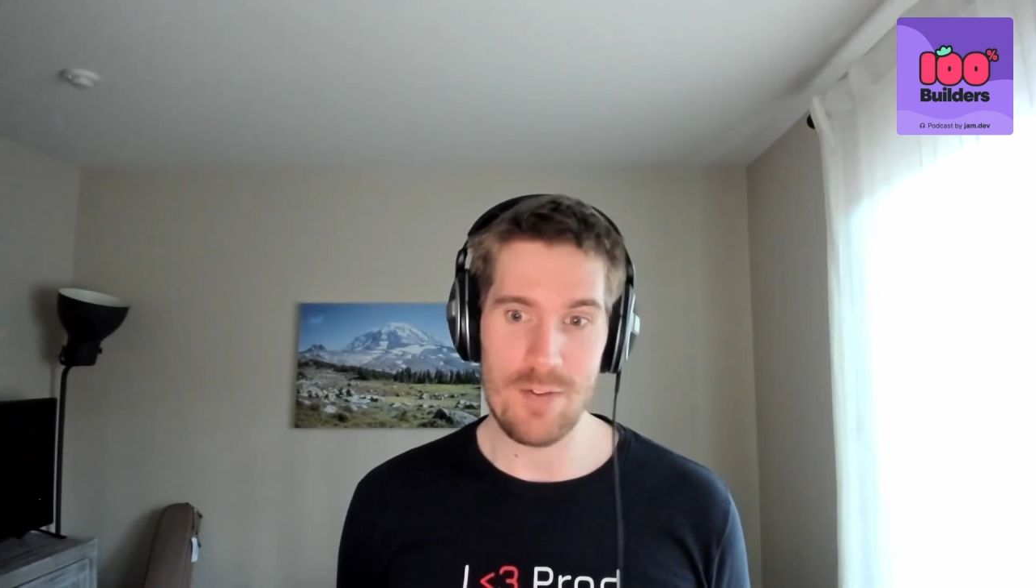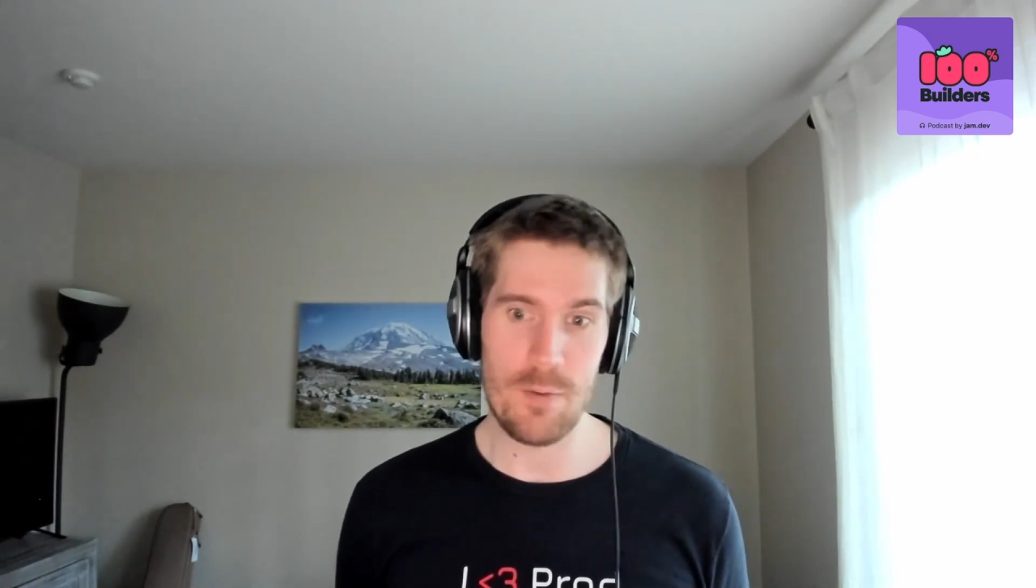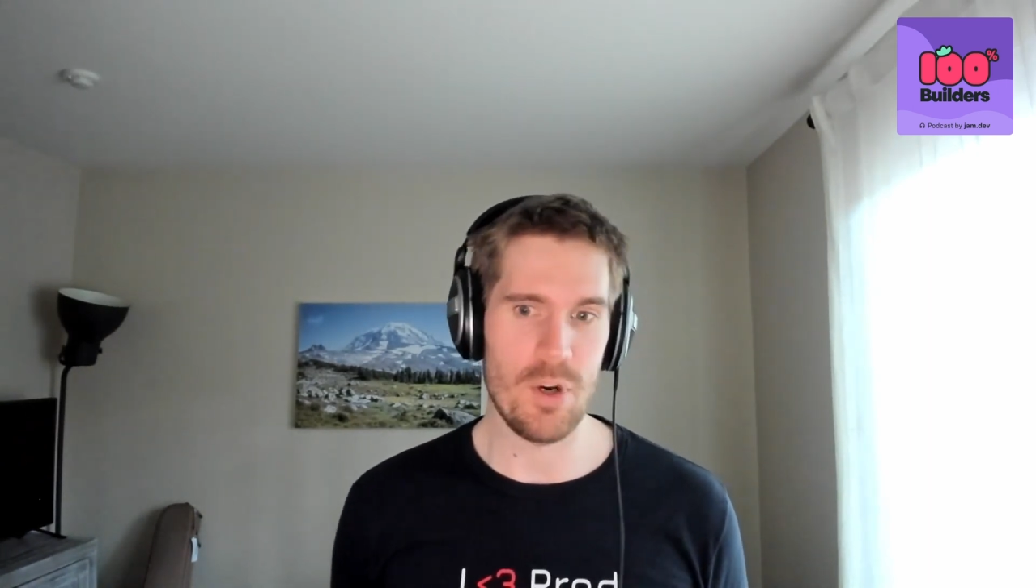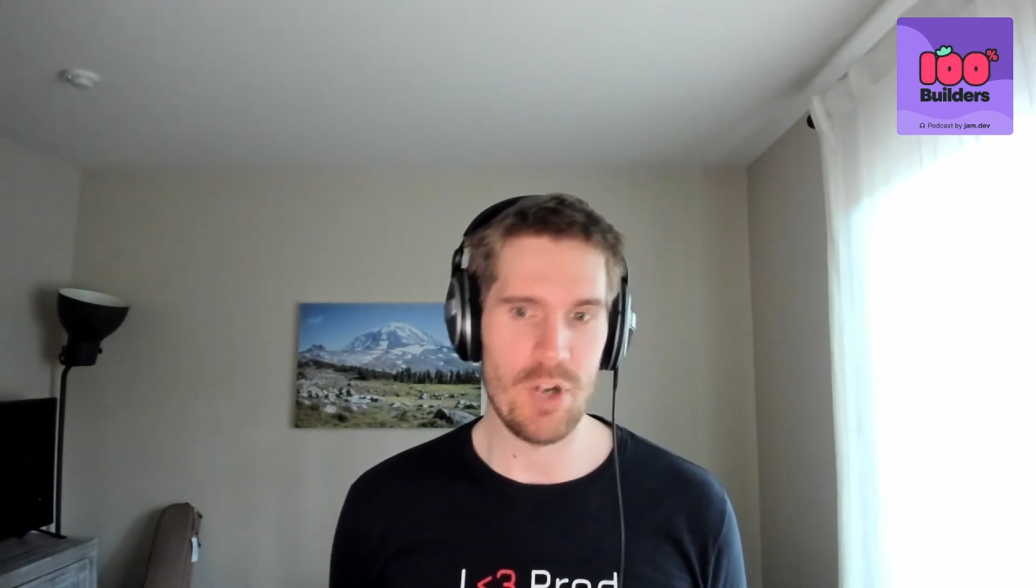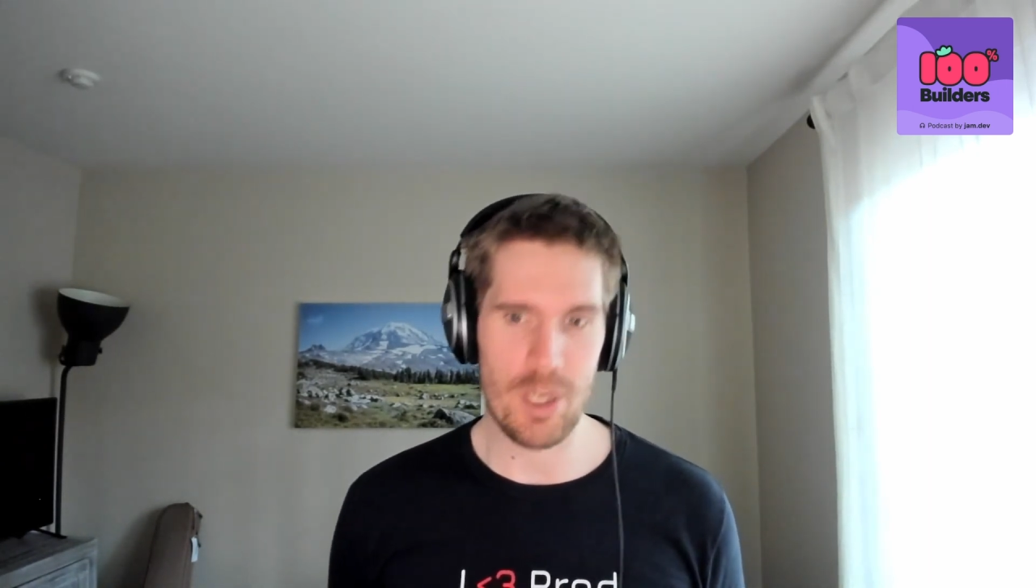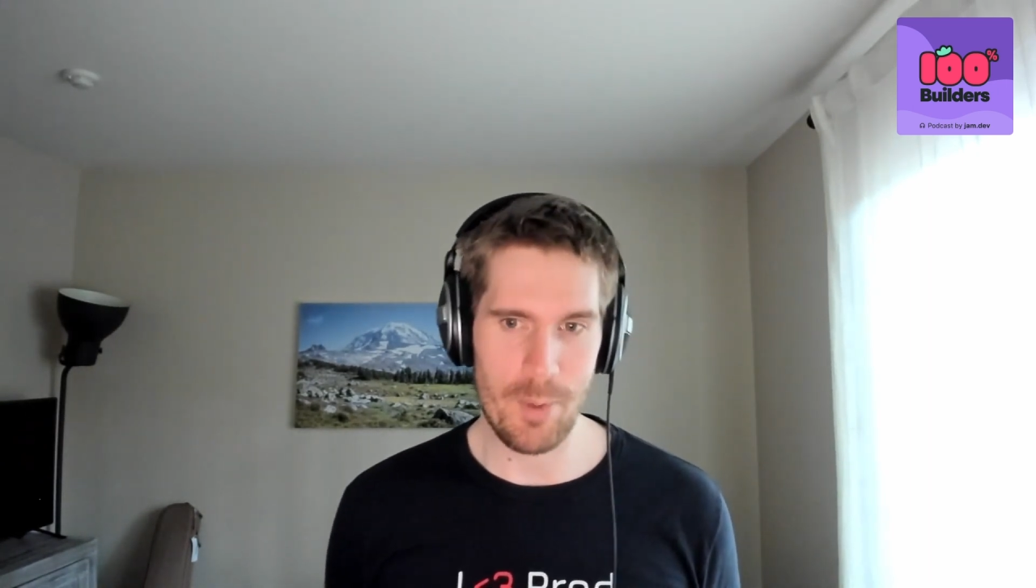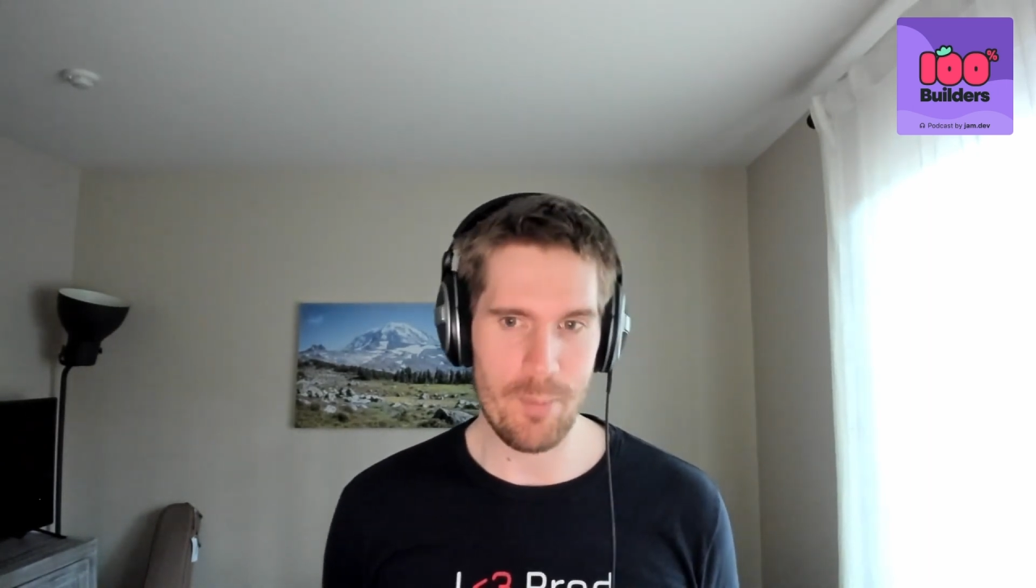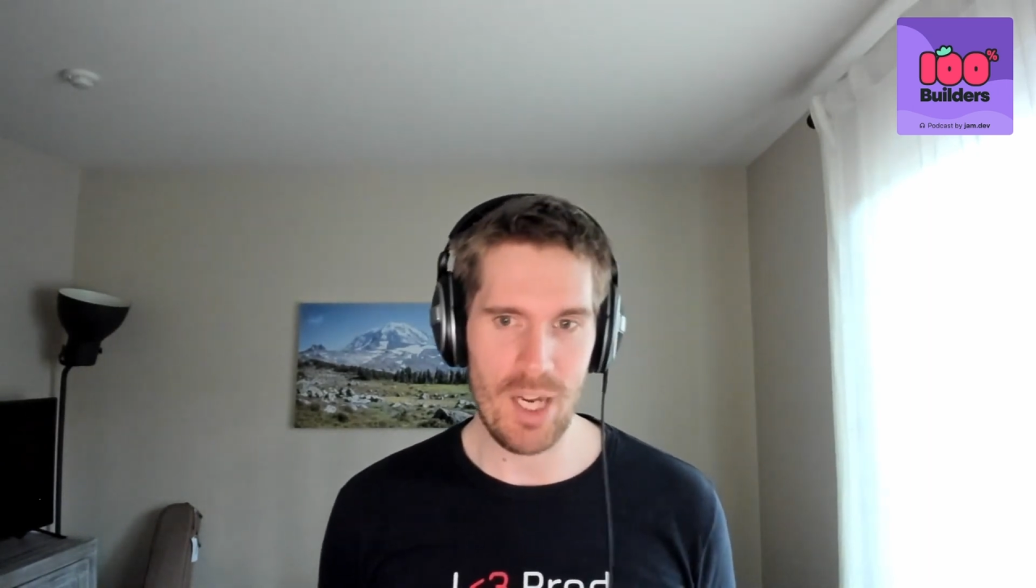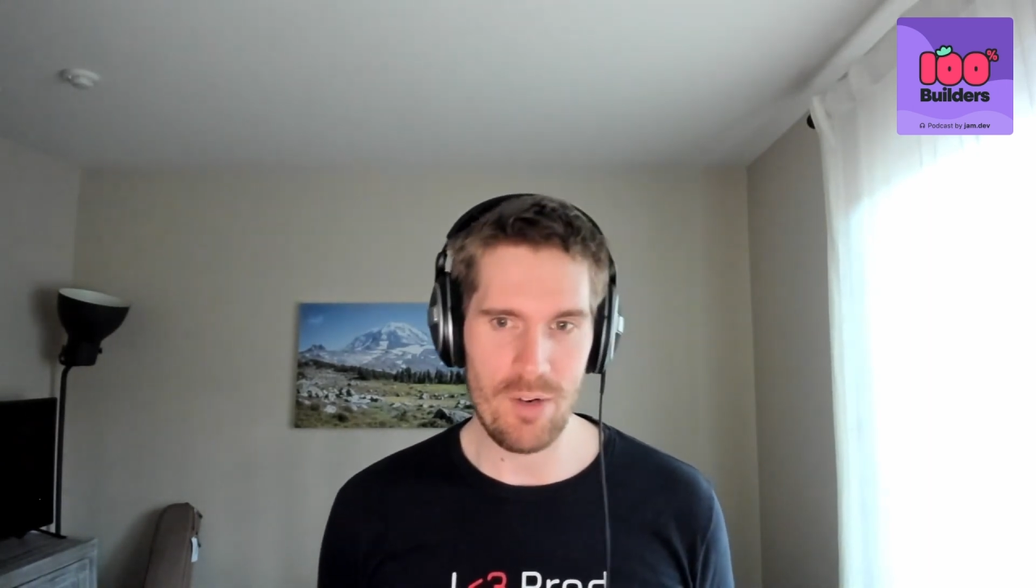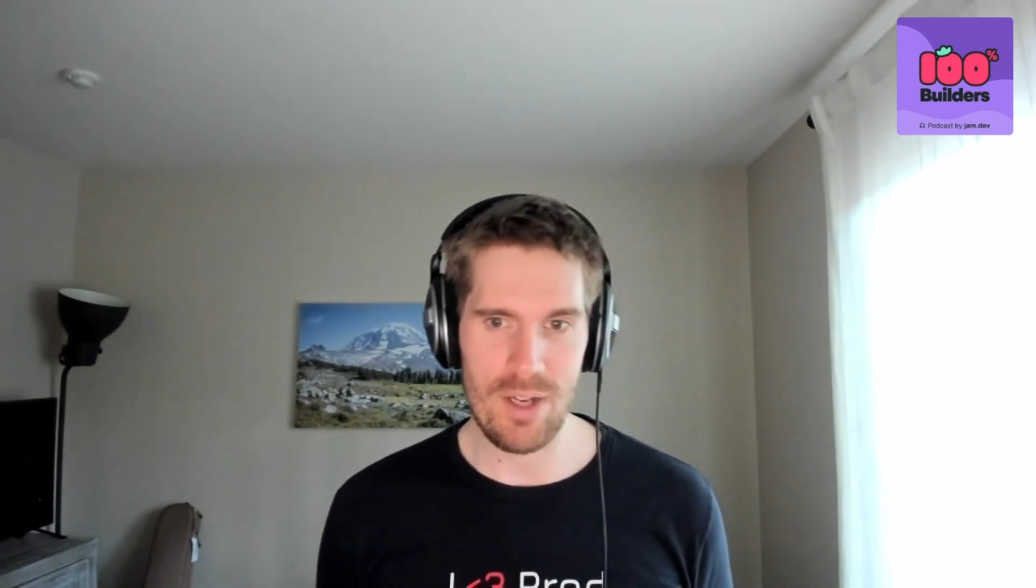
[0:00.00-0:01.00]
have a programming
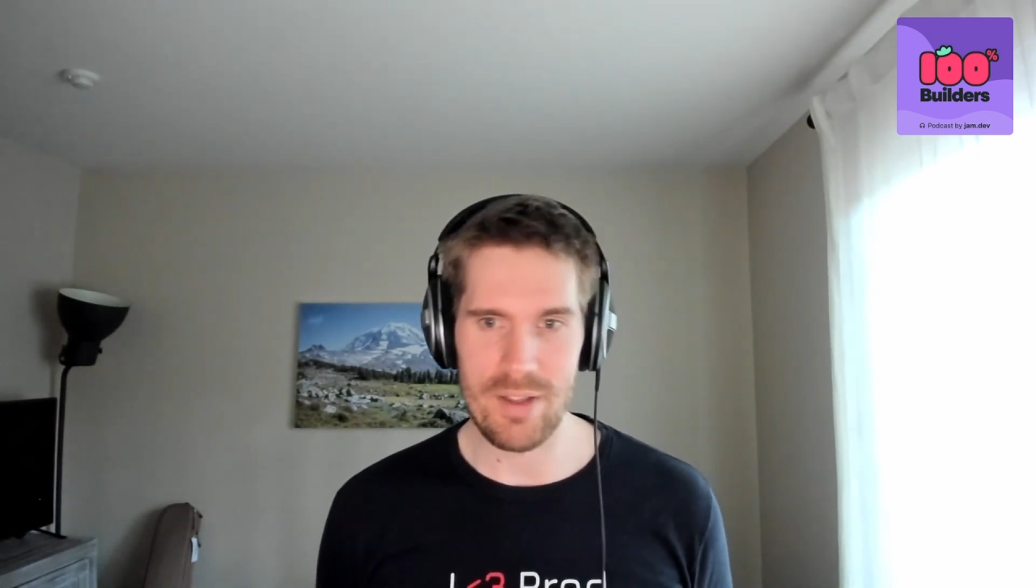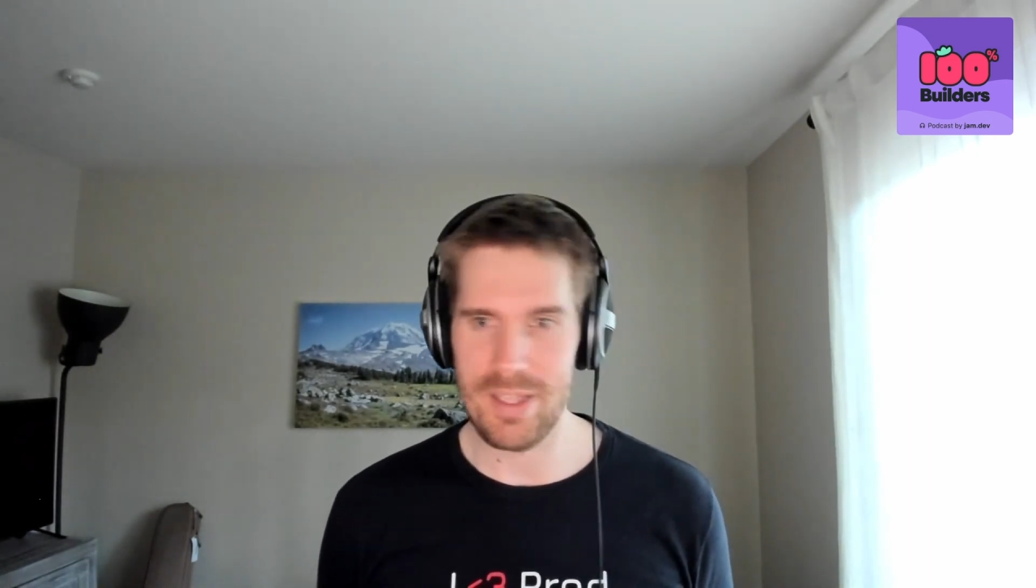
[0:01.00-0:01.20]
background,